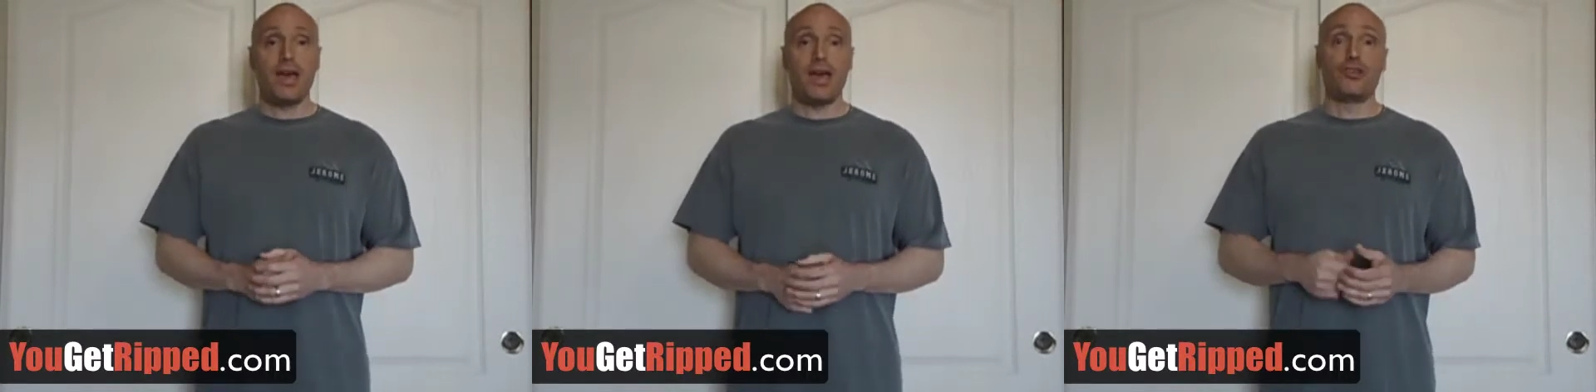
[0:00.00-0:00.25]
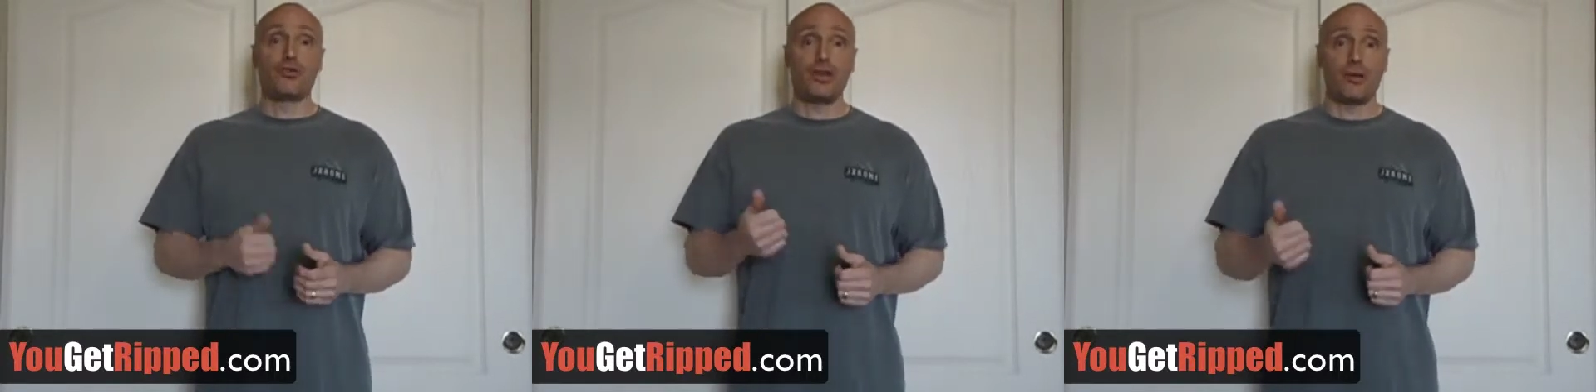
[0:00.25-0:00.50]

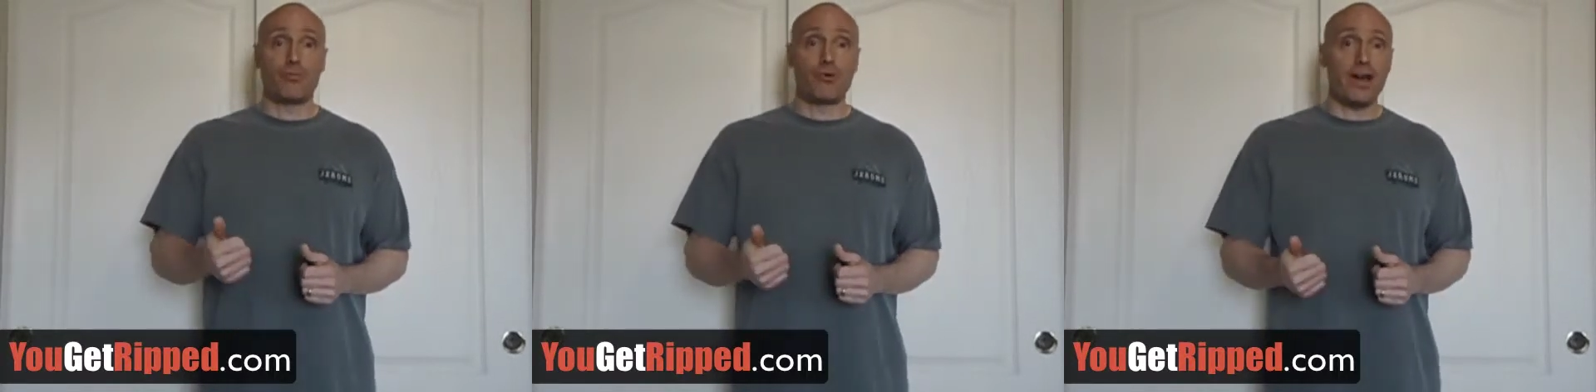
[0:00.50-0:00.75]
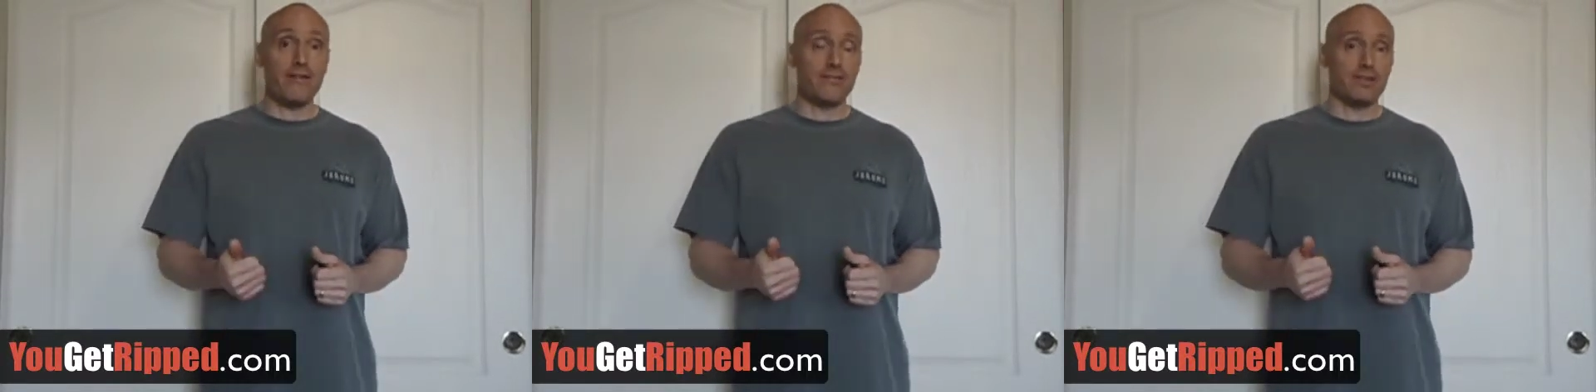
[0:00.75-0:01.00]
And you're eating
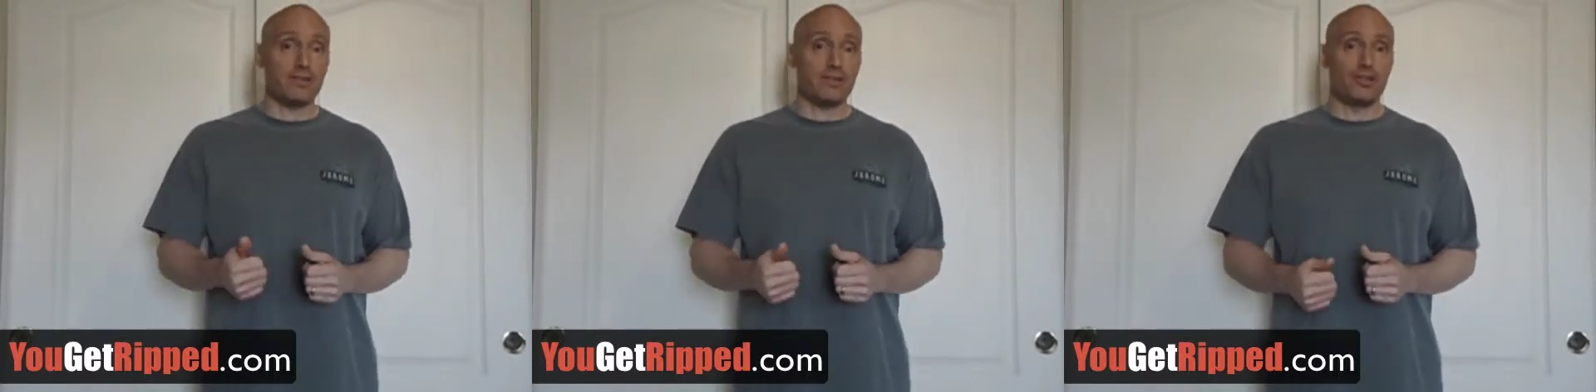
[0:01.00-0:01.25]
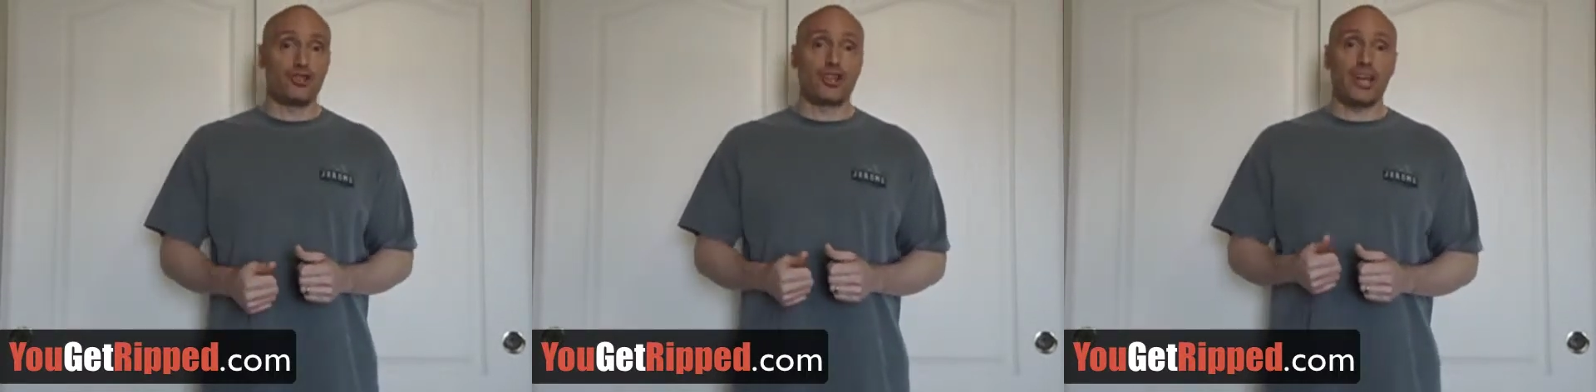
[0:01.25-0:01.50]
breakfast.
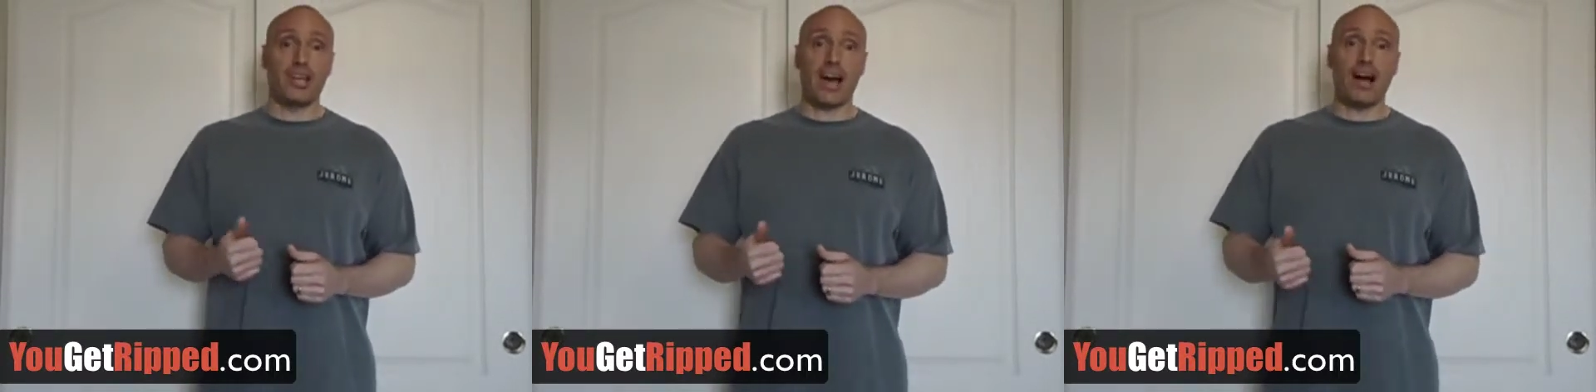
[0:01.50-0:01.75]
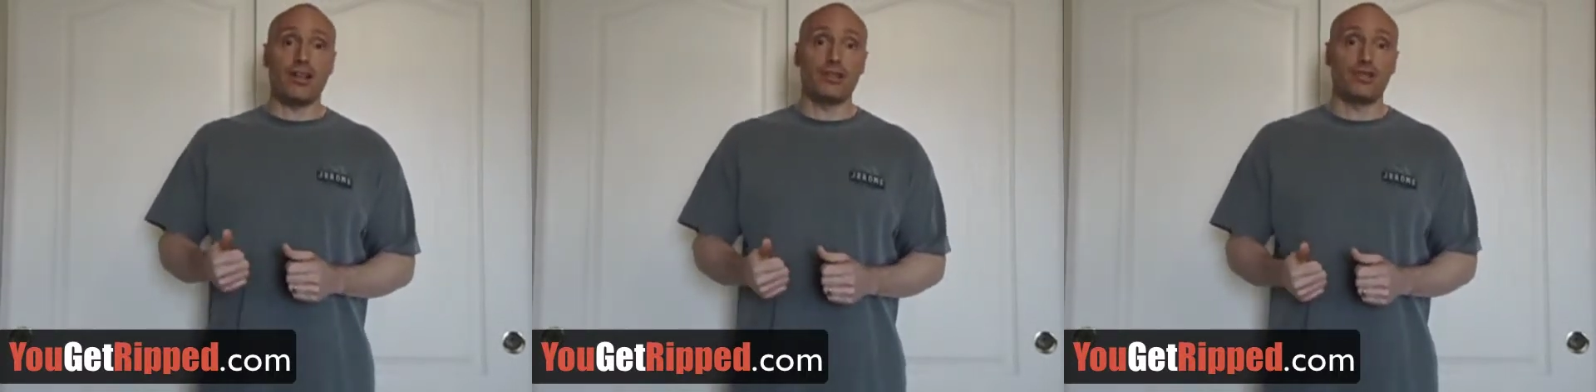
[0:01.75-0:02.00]
And
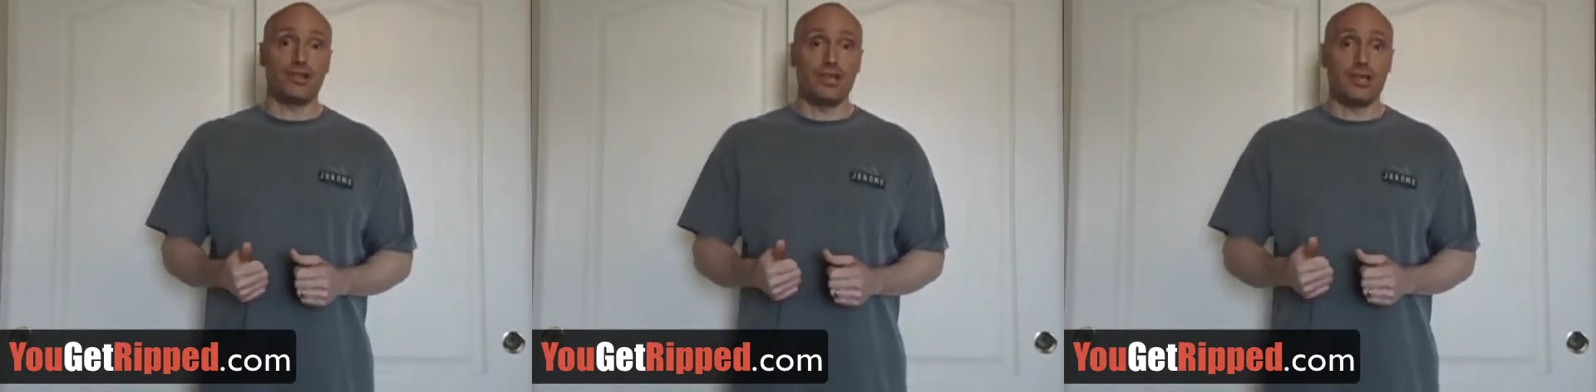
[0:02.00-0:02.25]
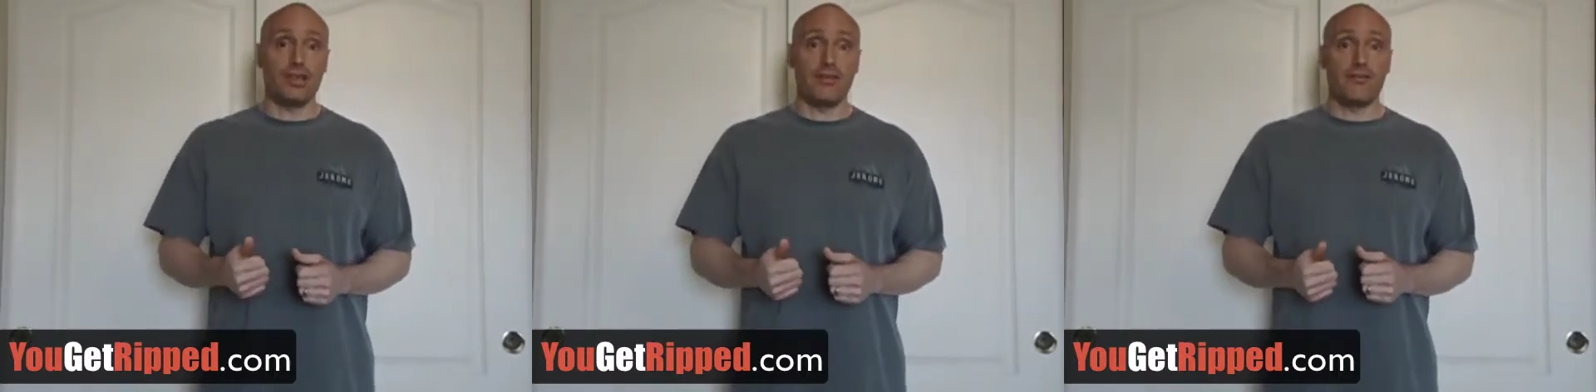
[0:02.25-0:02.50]
Shakeology,